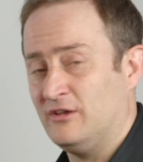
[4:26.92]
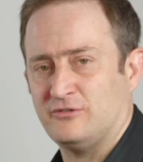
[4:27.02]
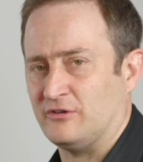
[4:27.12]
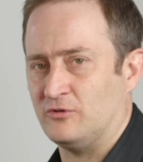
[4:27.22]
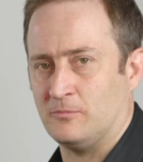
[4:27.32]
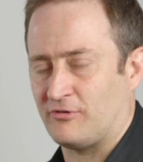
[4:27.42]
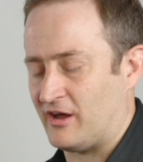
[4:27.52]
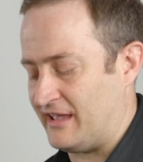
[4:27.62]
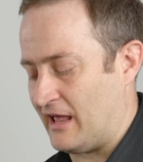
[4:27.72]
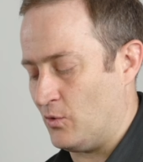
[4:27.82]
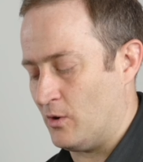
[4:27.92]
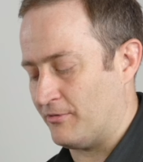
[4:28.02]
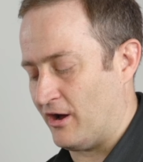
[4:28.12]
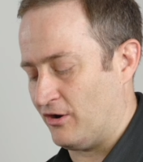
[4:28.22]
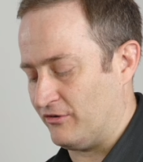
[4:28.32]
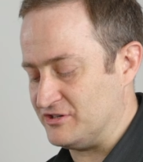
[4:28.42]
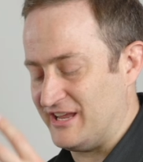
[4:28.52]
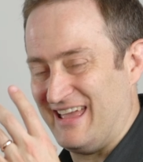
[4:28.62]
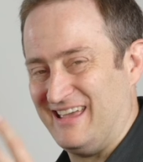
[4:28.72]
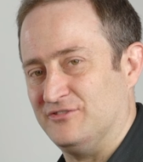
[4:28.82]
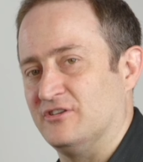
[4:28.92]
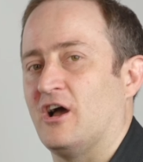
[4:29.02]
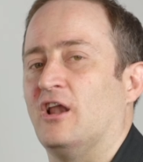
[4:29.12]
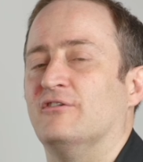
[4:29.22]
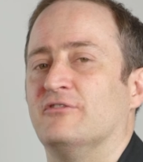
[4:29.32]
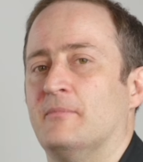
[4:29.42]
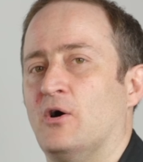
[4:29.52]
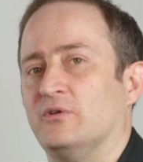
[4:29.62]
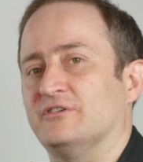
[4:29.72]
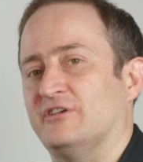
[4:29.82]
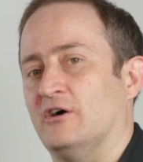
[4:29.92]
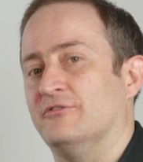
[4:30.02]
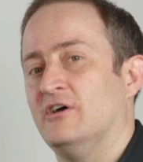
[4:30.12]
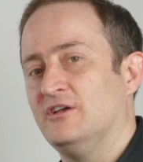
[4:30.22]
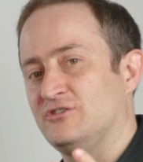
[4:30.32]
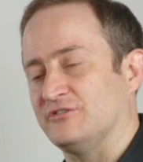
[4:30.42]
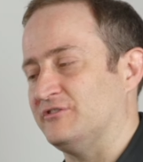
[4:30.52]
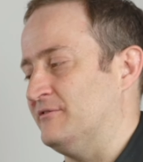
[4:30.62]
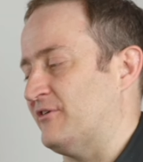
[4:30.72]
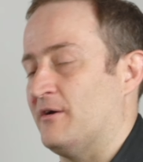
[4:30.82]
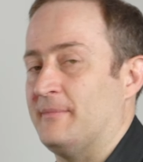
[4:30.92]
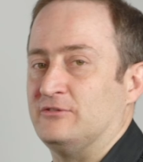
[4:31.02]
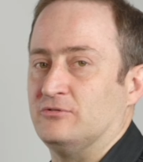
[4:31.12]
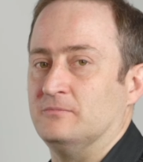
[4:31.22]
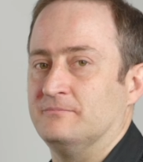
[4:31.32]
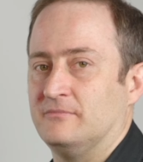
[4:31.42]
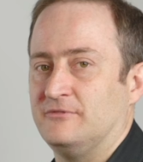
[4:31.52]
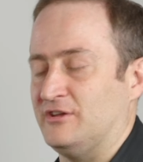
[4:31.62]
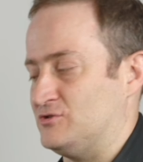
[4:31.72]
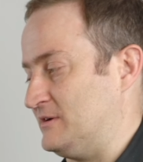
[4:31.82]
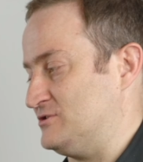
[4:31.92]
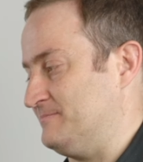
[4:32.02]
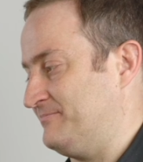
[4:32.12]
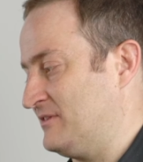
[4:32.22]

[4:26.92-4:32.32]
so it's not bright yellow or bright orange, it is the colour of the mould itself, just an environmental situation.